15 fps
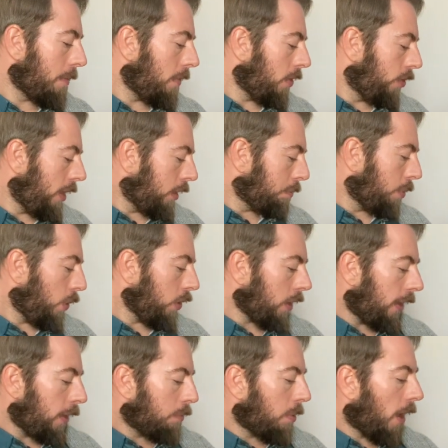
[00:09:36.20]
This book
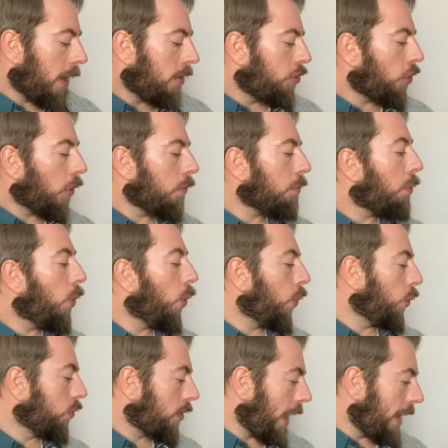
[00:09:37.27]
is by John
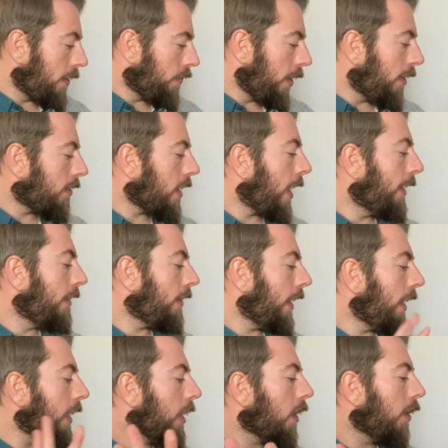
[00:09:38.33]
Paul Davies and it's
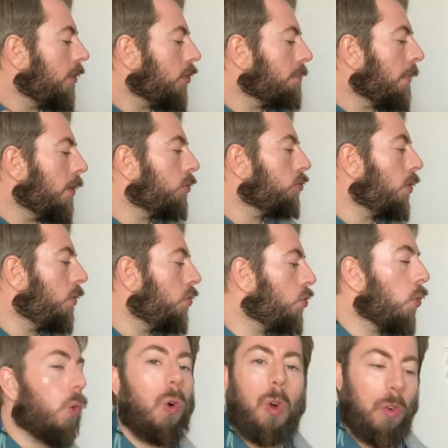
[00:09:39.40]
England's most
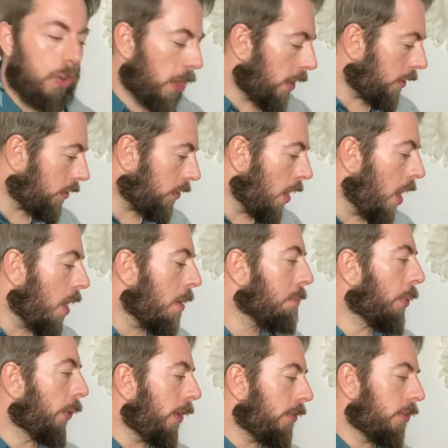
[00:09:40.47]
notorious
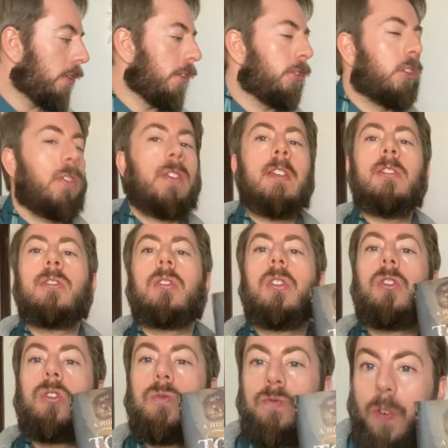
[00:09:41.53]
prisoners. So this
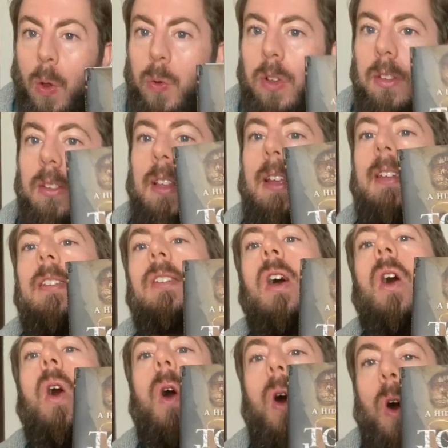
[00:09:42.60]
focuses
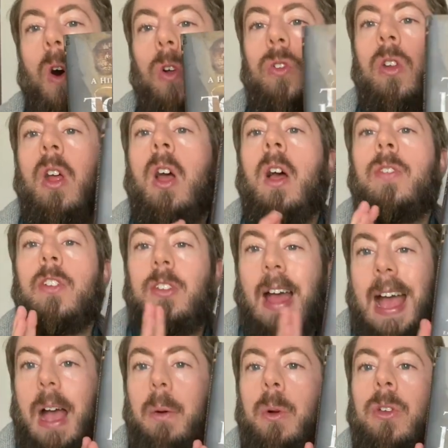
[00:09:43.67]
on the
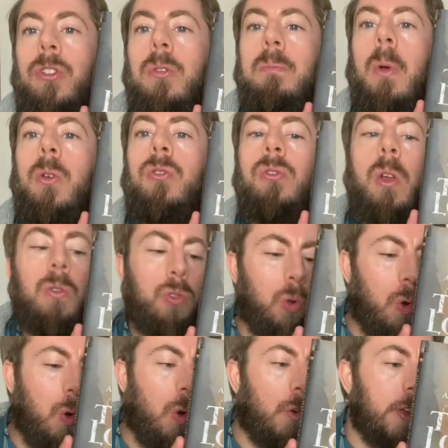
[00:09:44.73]
Tower's most
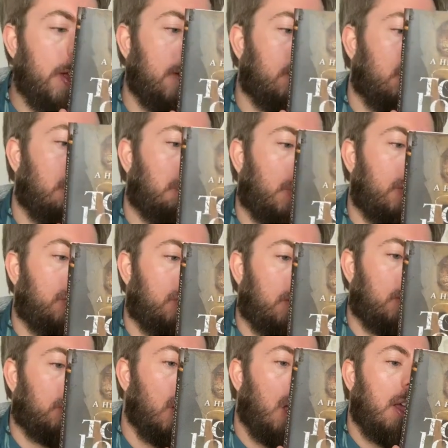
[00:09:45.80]
notorious
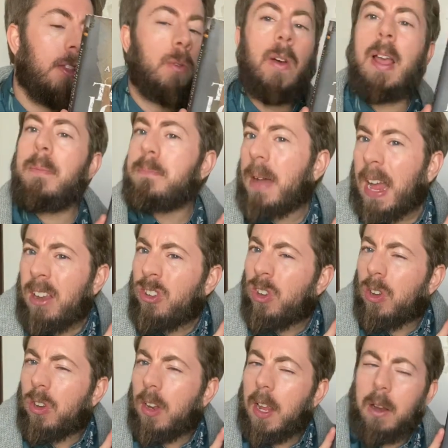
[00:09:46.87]
prisoners. So I
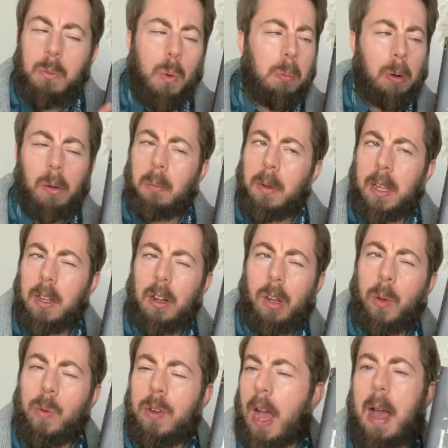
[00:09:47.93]
imagine it will probably
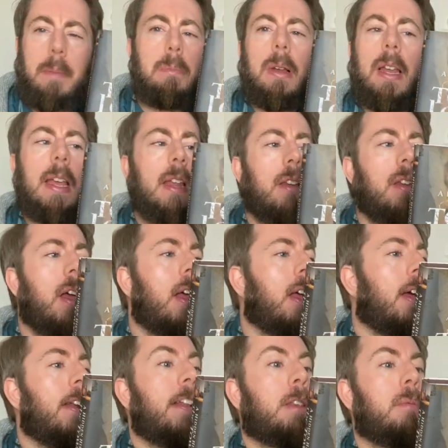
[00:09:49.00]
include Anne Boleyn,
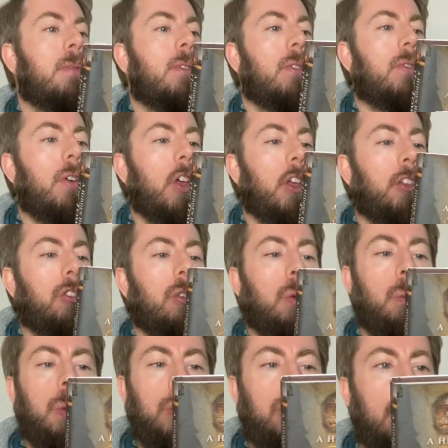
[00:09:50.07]
Elizabeth I,
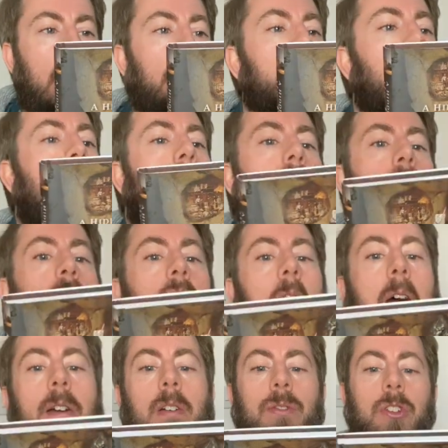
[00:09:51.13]
we'll see. The
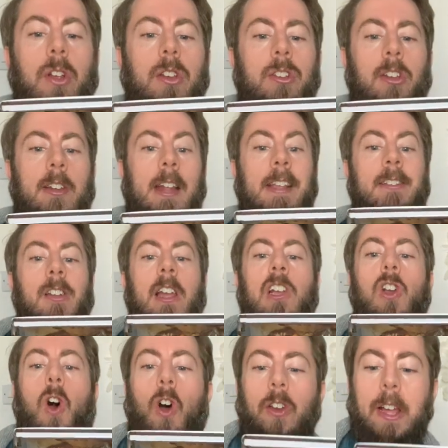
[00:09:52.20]
Tower of London is an
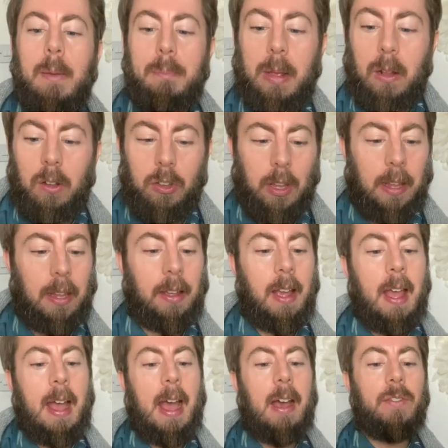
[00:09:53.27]
iconic building,
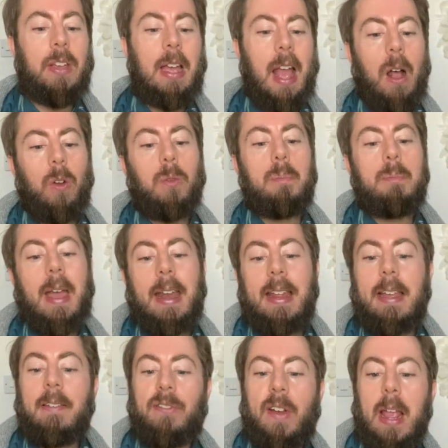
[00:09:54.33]
having held
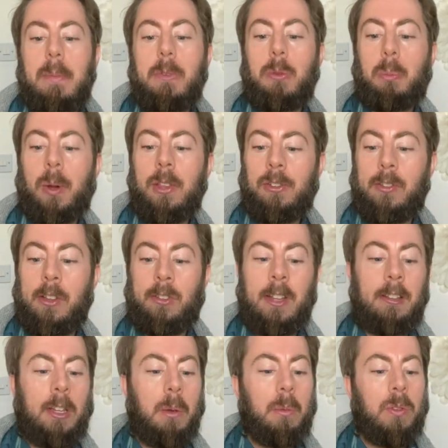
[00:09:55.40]
many famous prisoners
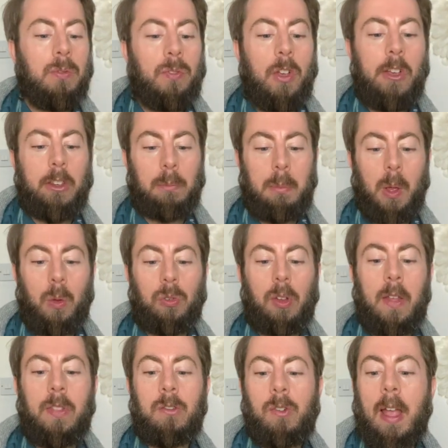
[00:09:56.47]
since it was first built
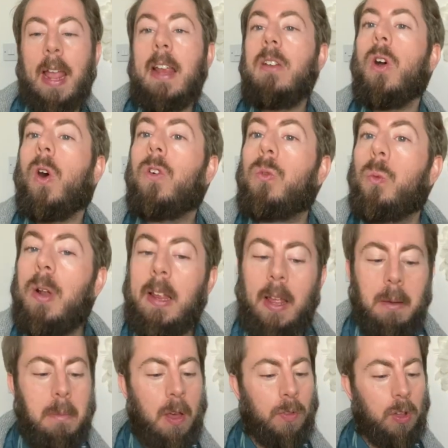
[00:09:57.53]
in the reign of
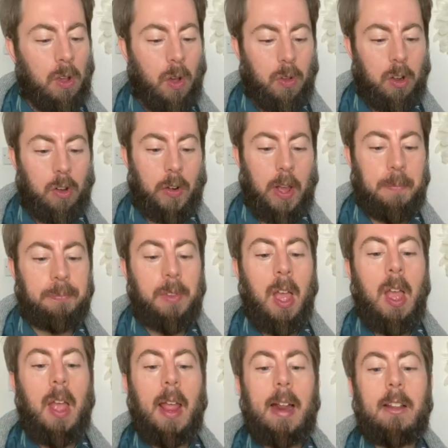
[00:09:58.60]
William the Conqueror.
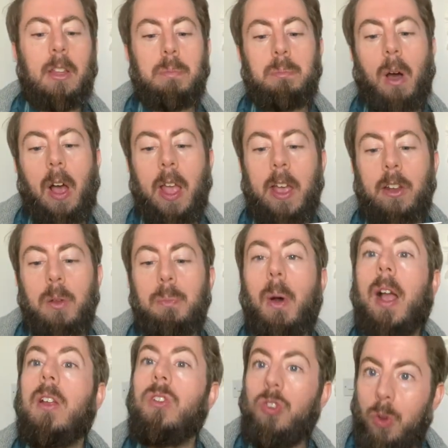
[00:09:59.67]
Inspired
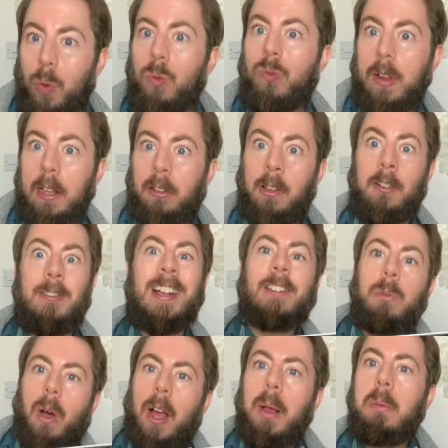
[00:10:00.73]
by new research, that's
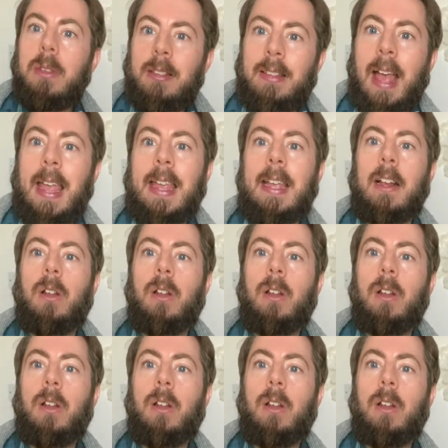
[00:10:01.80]
what I was saying.